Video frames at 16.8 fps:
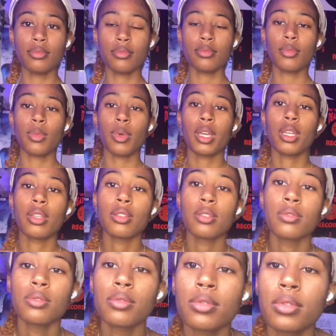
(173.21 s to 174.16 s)
Wait,
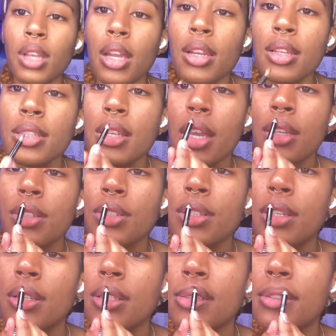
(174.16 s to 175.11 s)
that actually
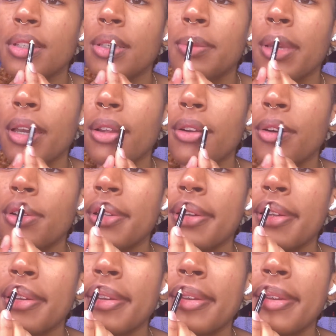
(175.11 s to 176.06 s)
doesn't look bad. Hold
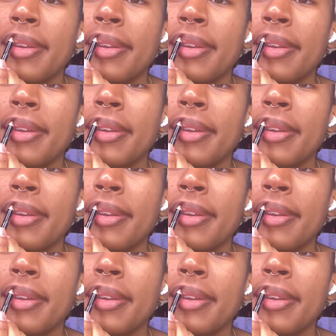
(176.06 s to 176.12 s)
on.